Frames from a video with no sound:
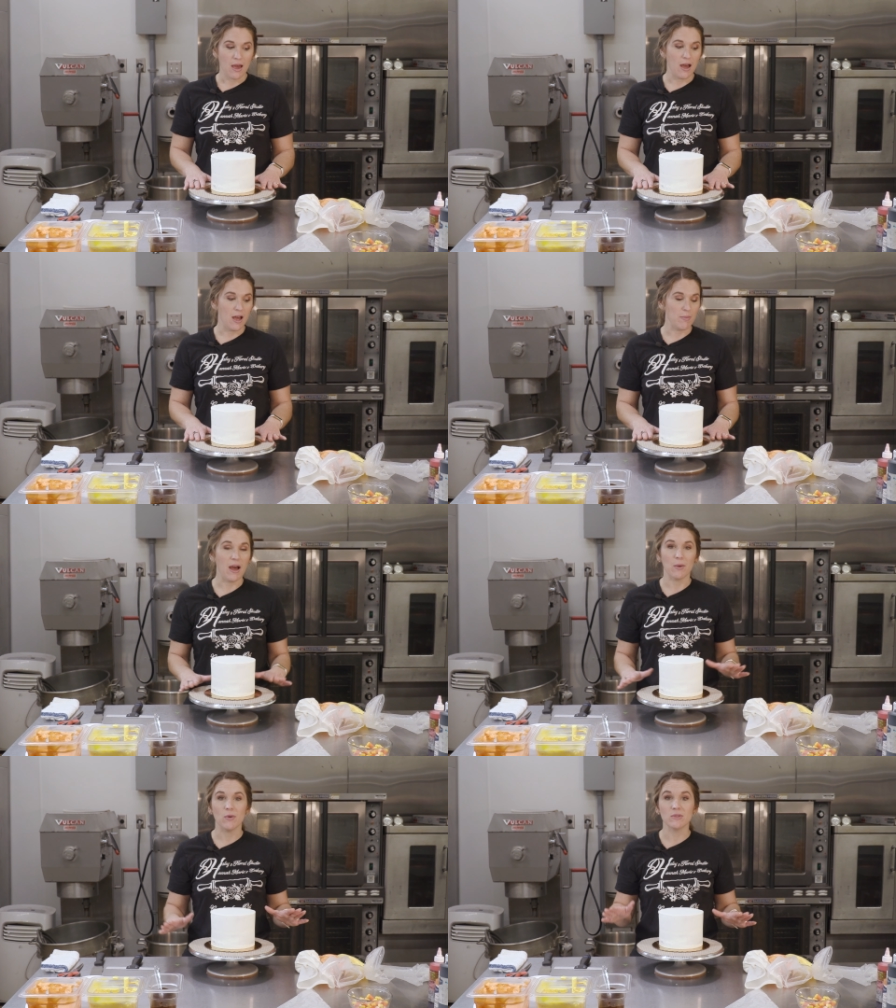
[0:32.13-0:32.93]

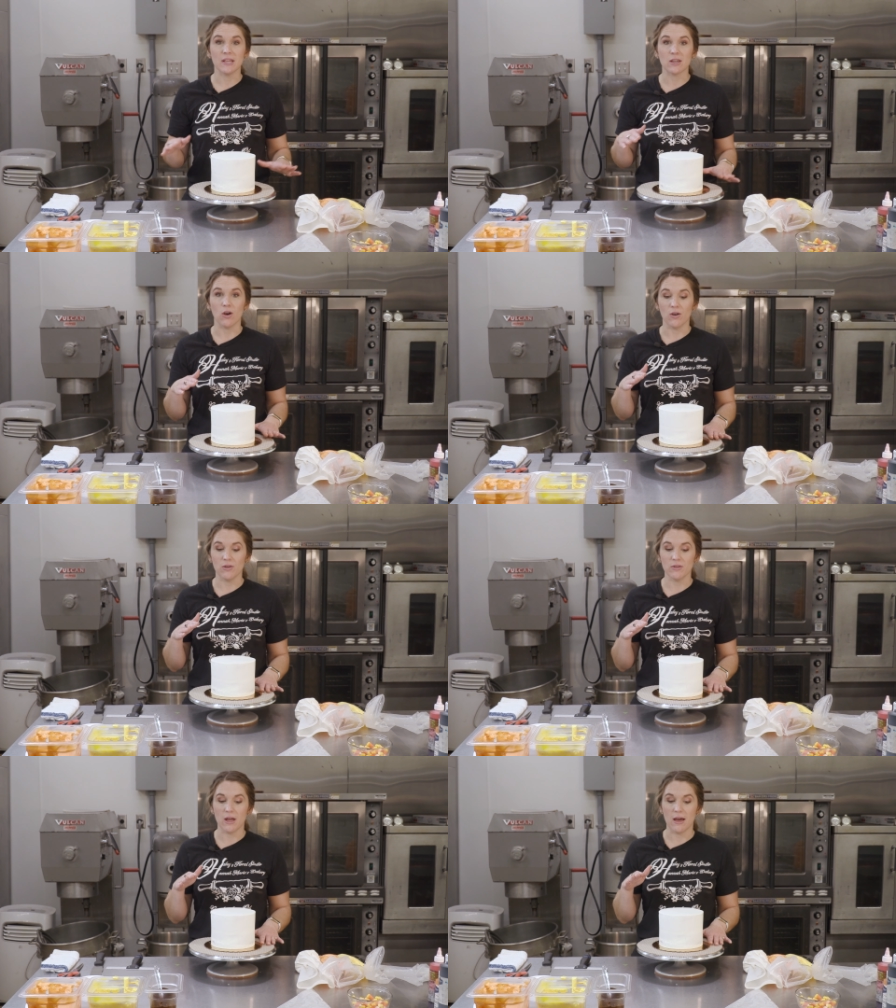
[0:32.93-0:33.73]
I will link
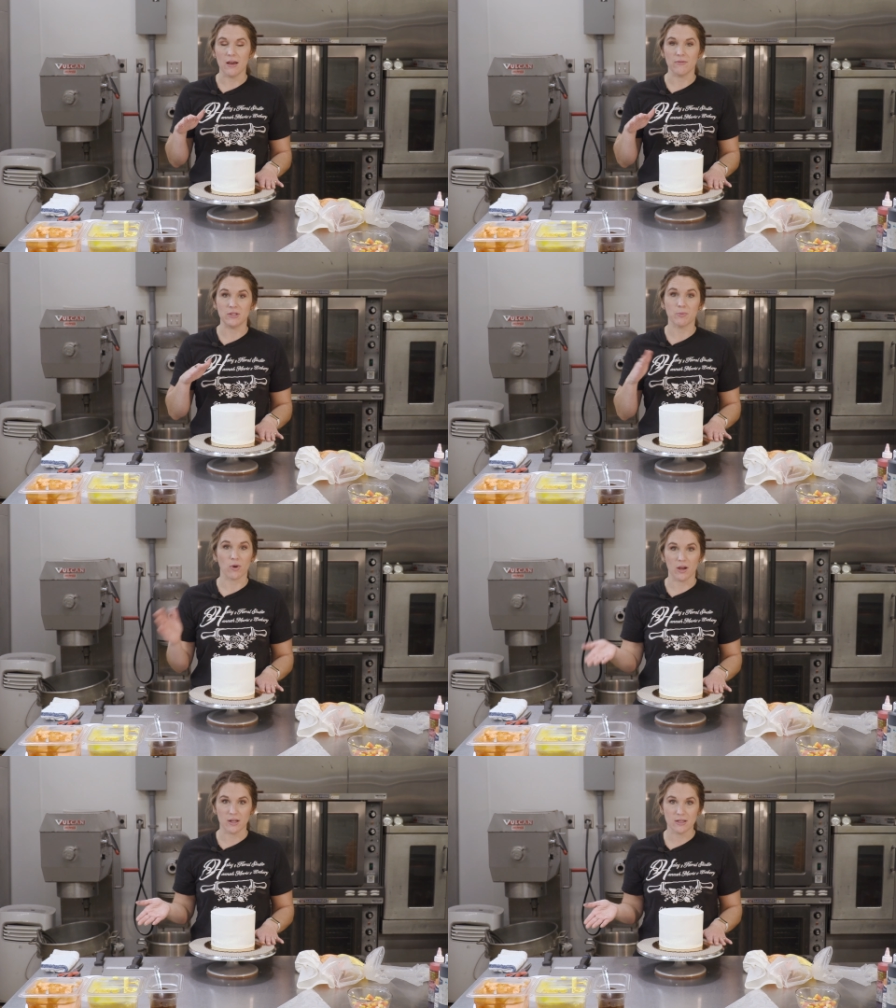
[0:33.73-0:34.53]
all of the
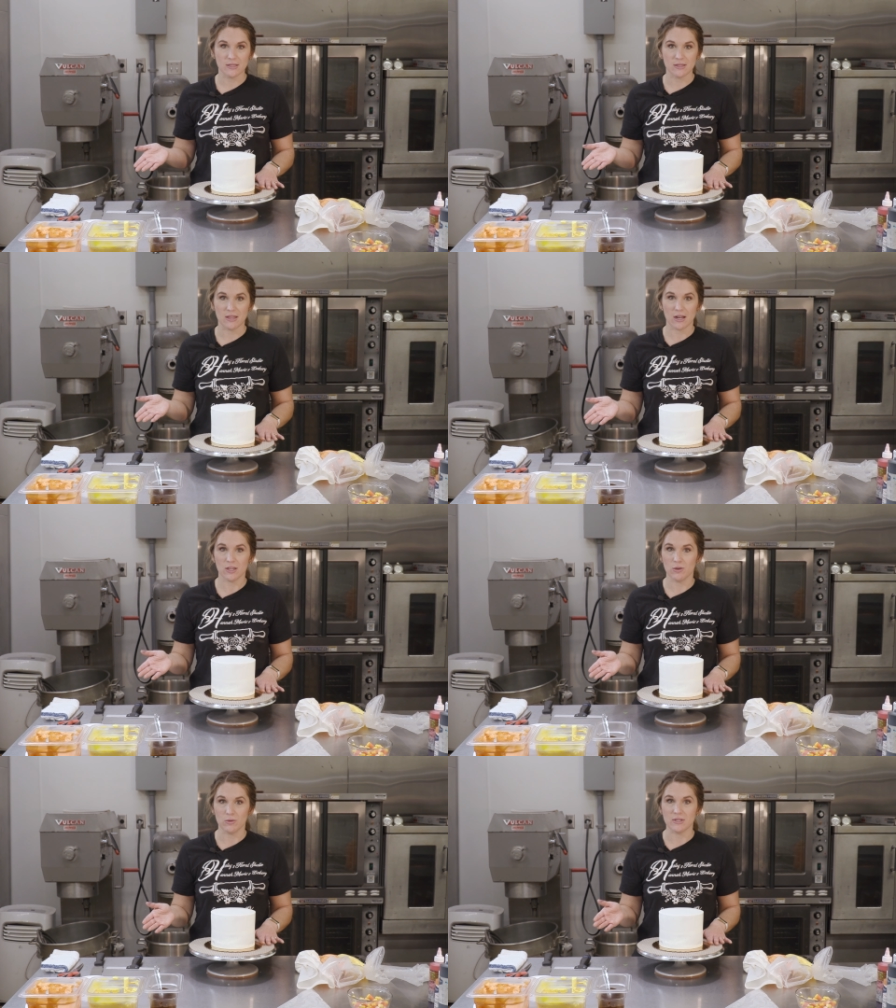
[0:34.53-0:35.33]
products that I
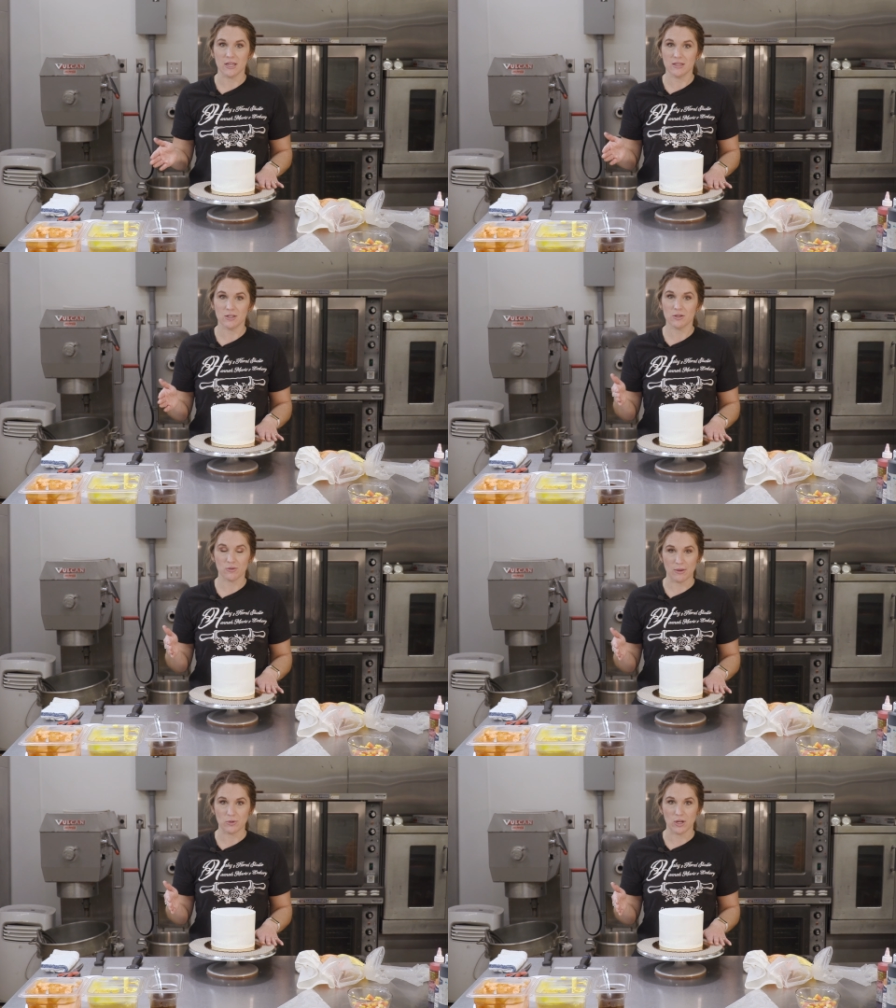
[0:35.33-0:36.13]
use in the
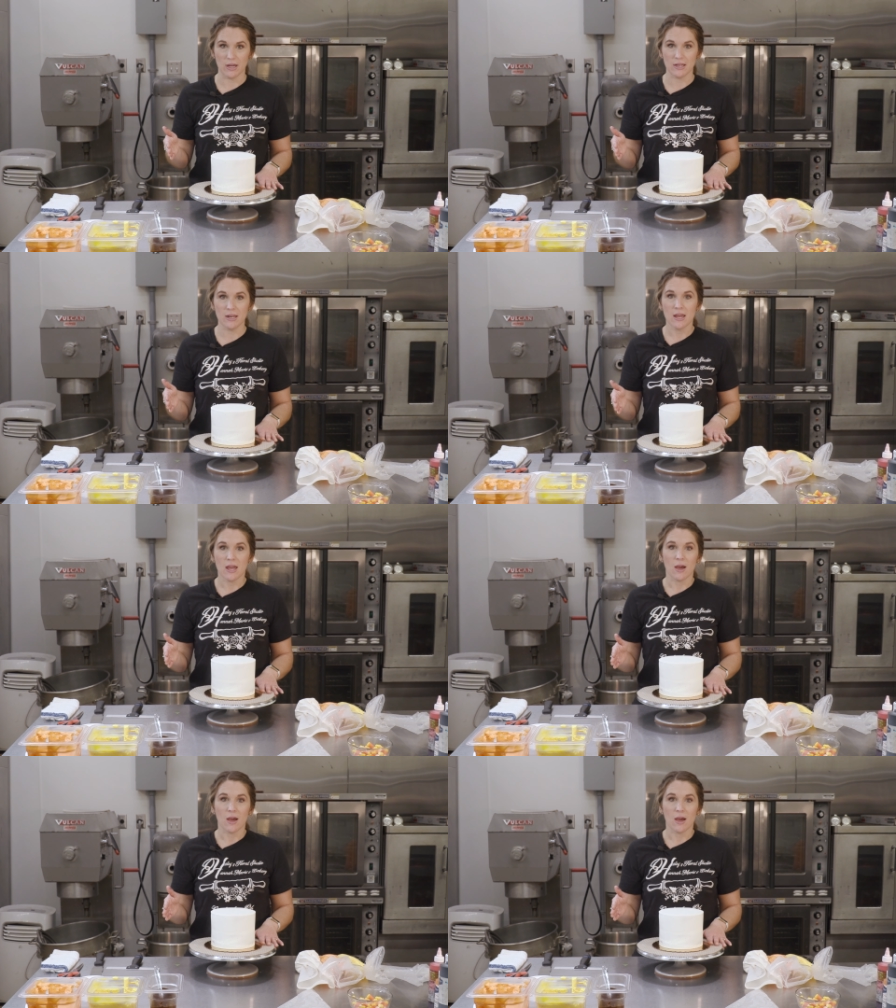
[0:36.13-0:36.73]
description.